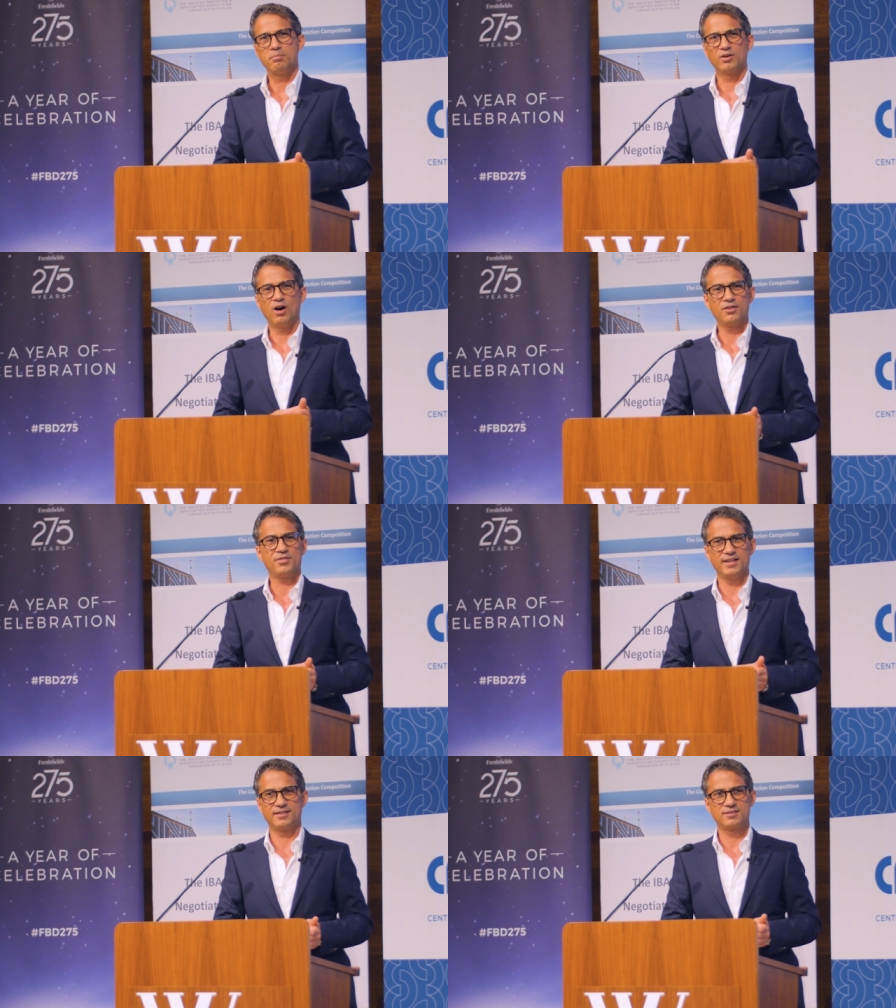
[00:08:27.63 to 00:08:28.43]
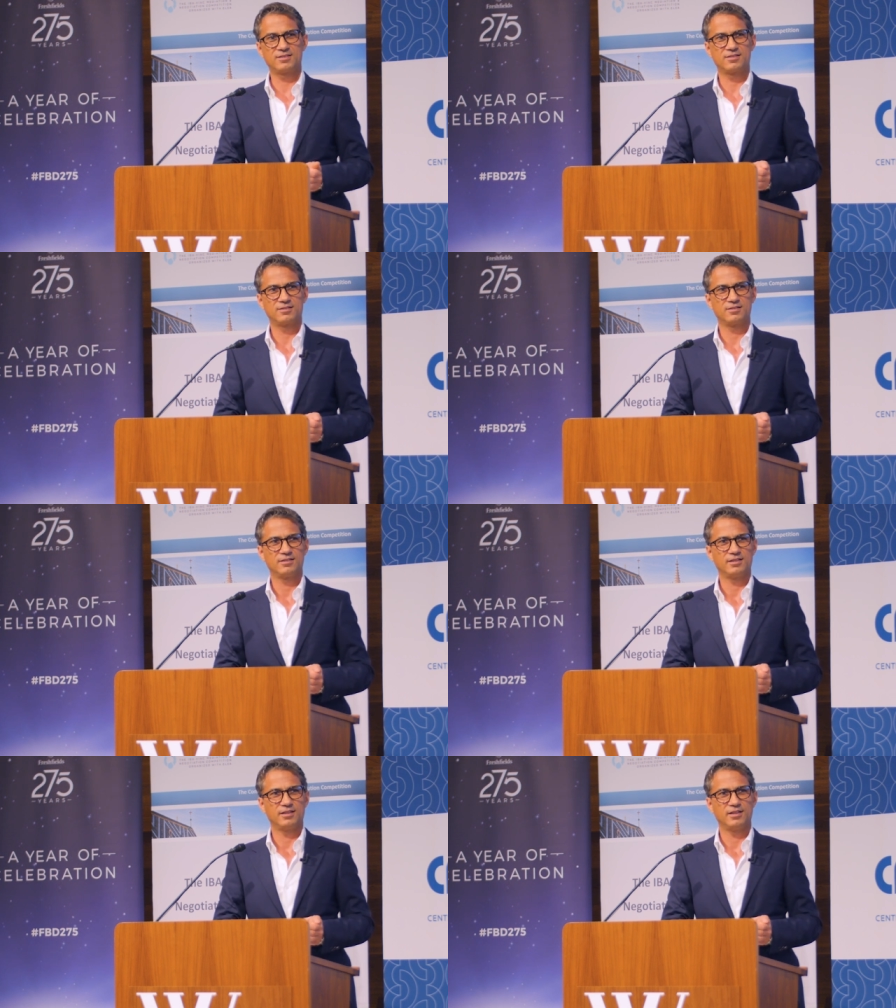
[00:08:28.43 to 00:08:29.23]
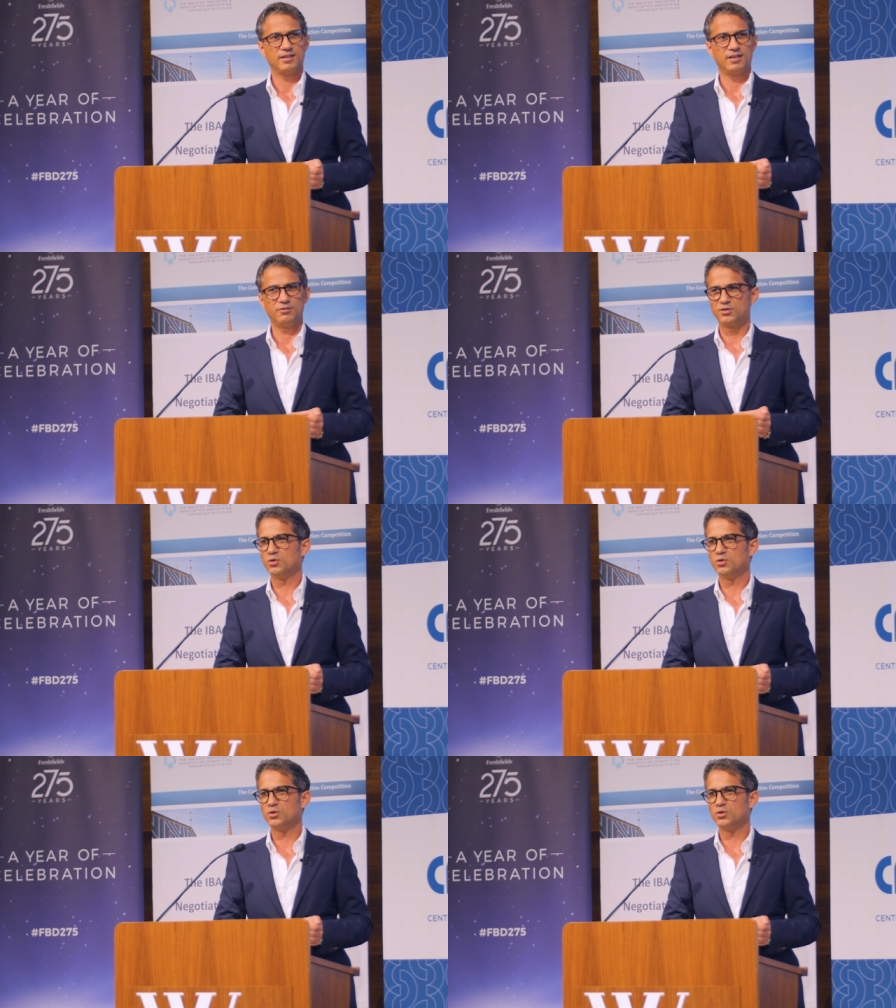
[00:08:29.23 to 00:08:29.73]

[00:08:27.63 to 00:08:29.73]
but all things, if